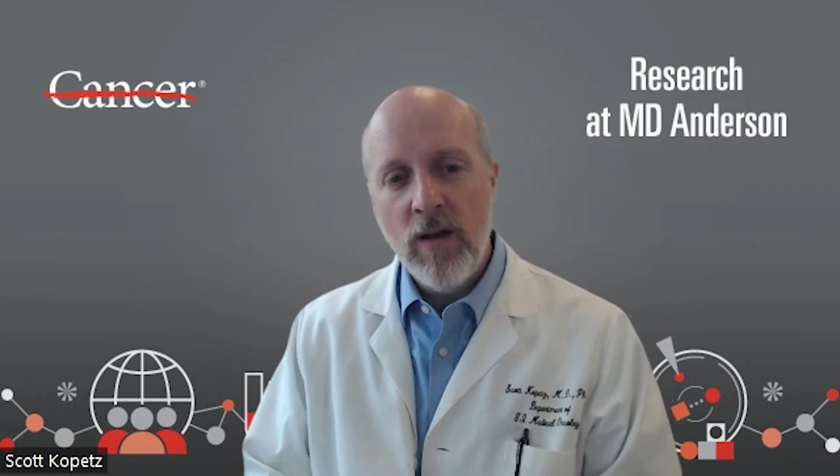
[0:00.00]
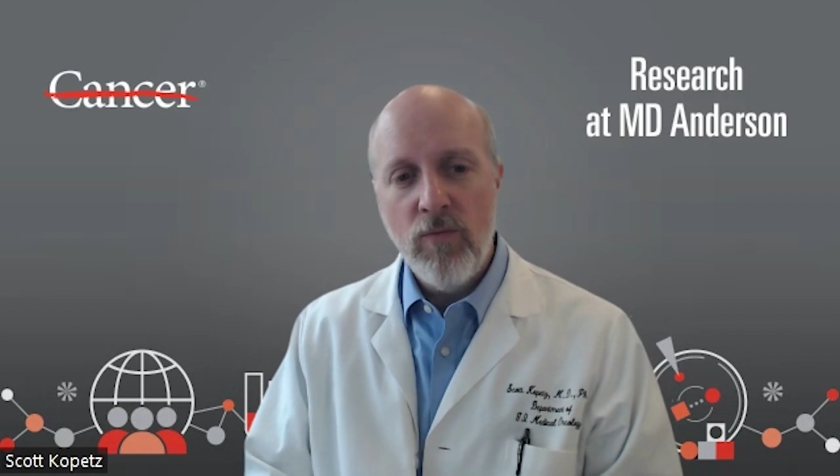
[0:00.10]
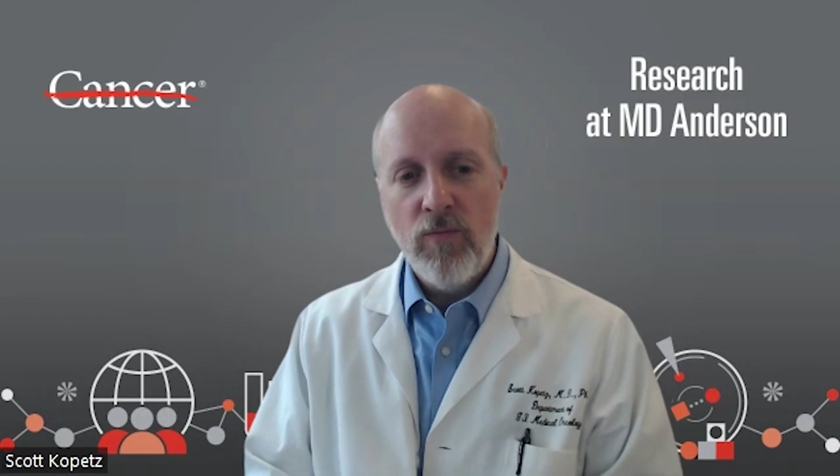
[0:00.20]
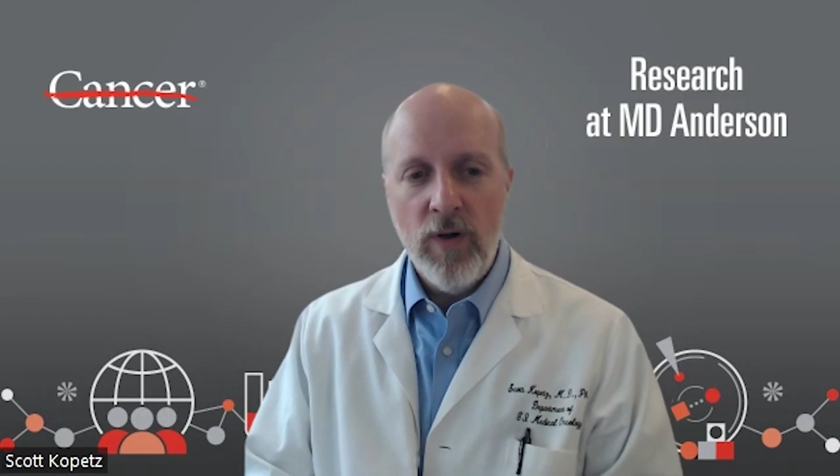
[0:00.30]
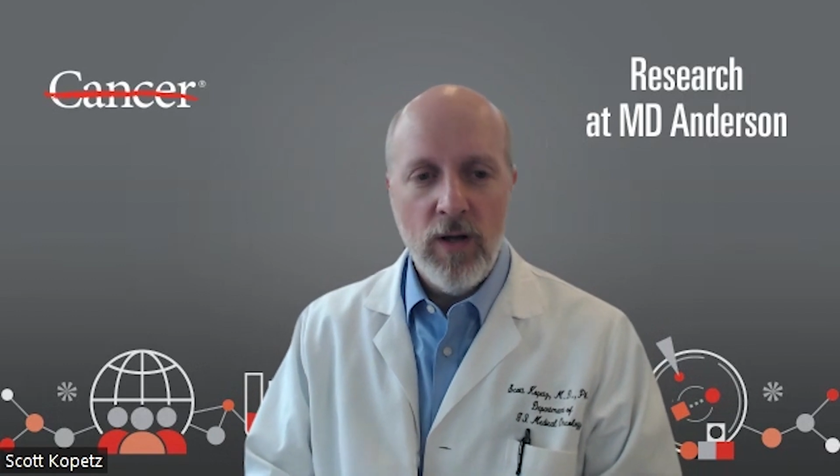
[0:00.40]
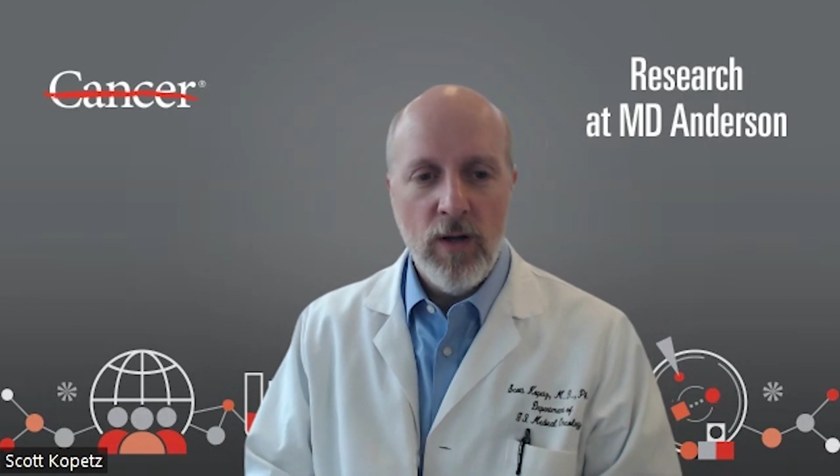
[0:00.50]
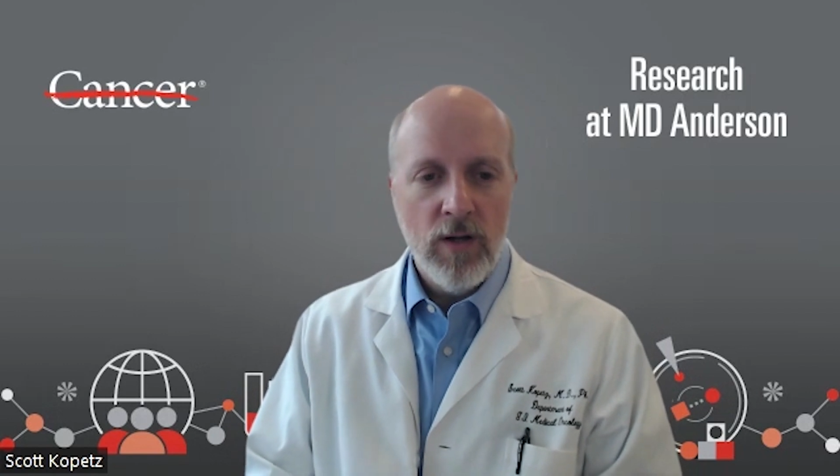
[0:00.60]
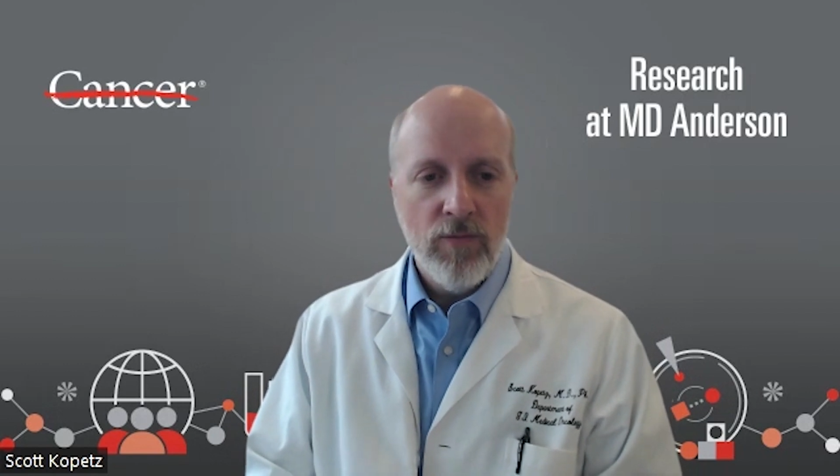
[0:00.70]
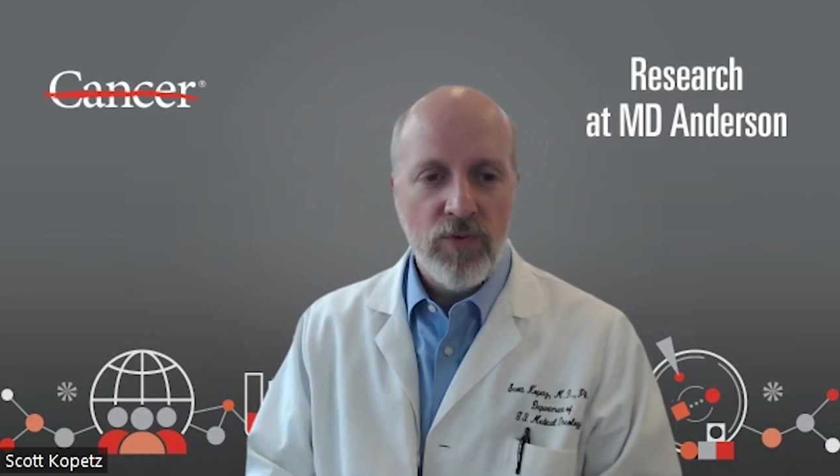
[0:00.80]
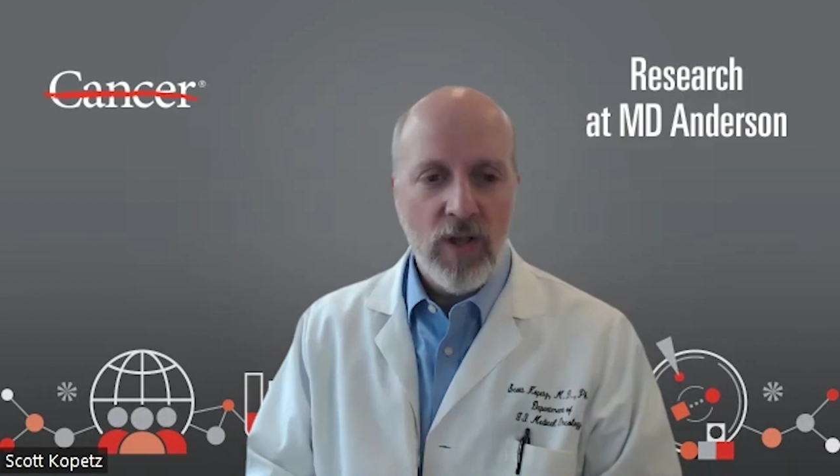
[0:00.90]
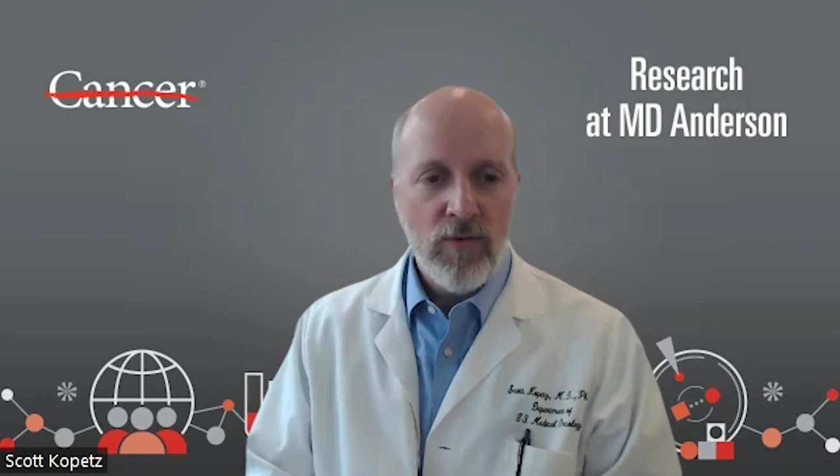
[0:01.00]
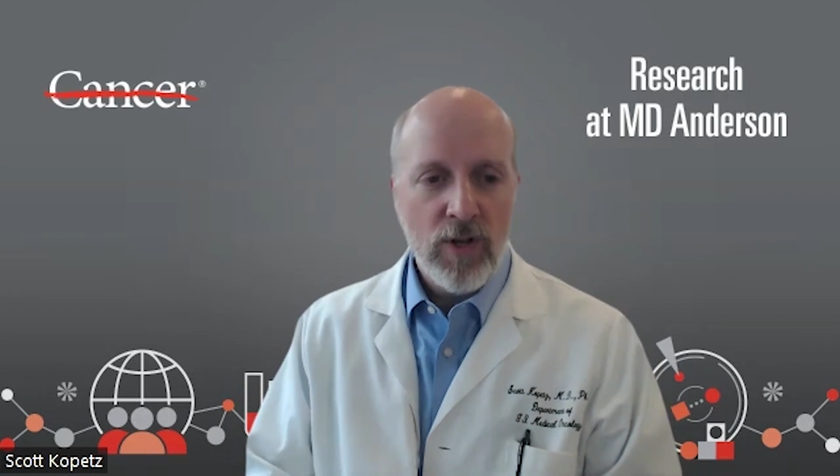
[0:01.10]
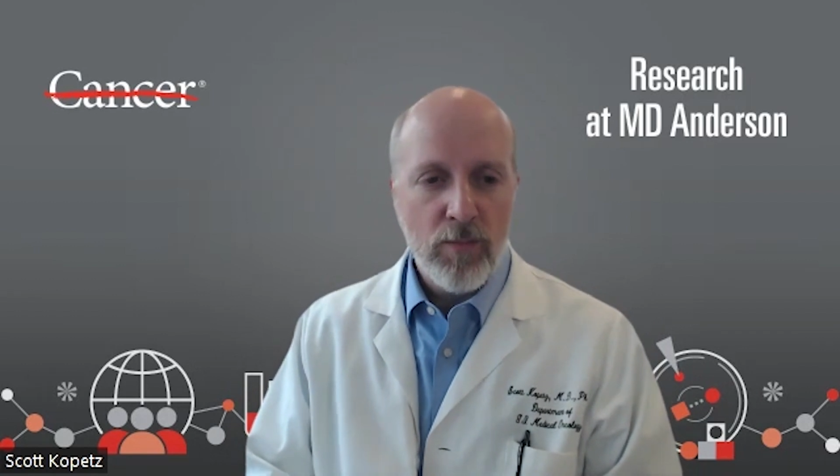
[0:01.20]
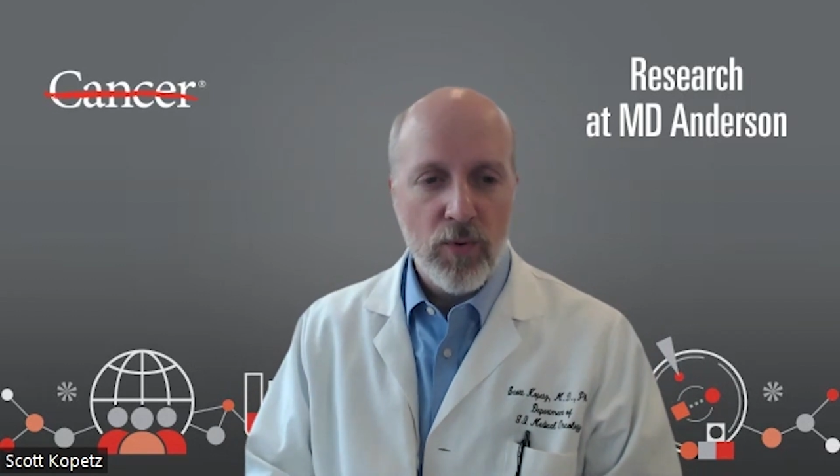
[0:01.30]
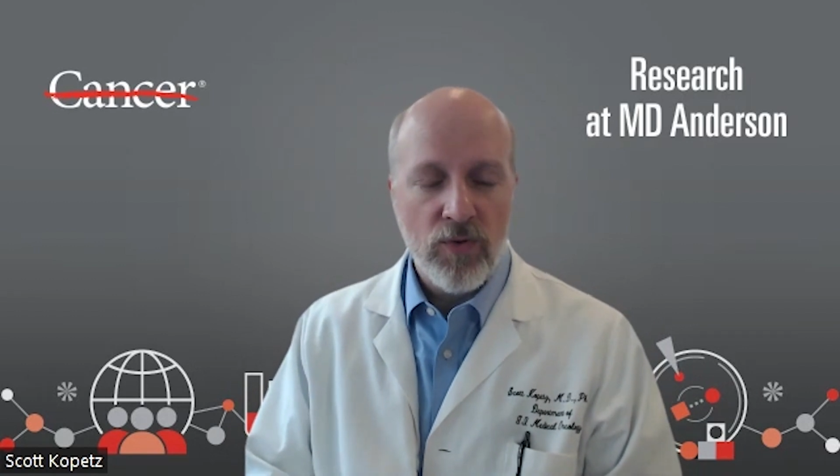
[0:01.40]
of
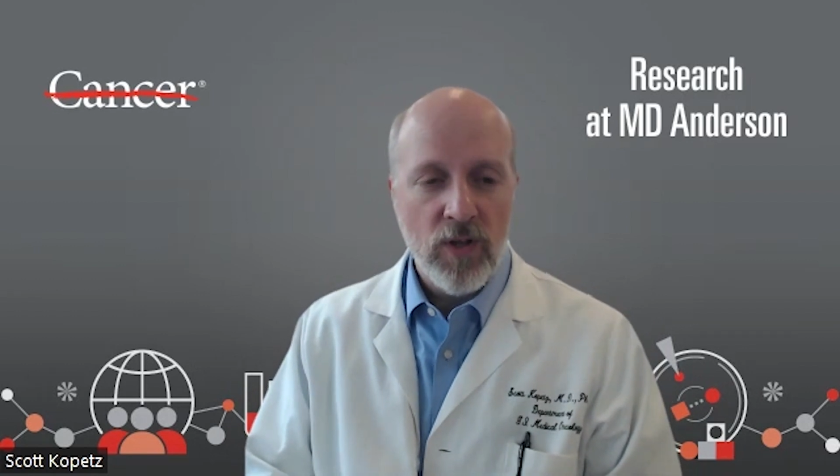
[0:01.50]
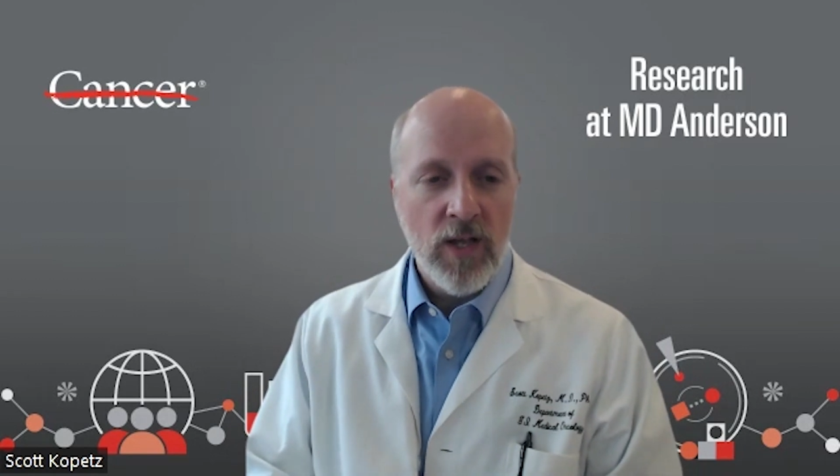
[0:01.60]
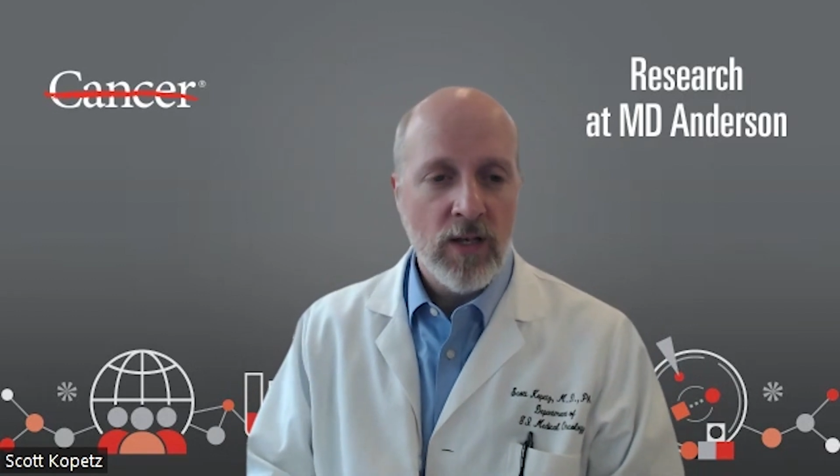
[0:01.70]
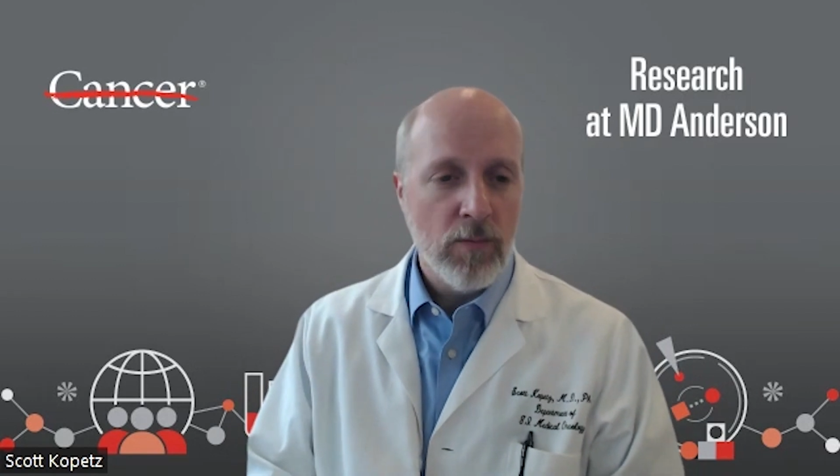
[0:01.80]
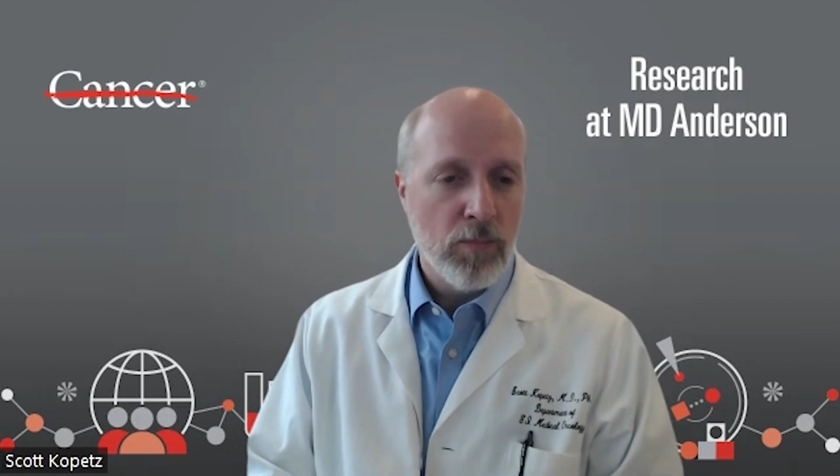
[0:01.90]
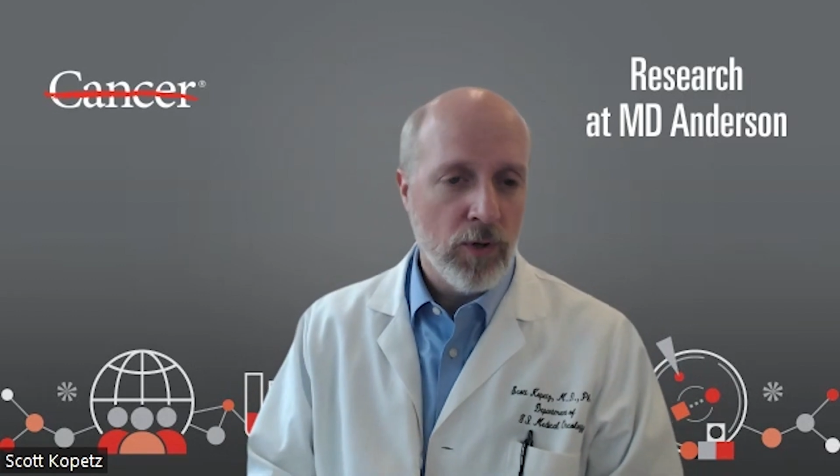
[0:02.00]
70%,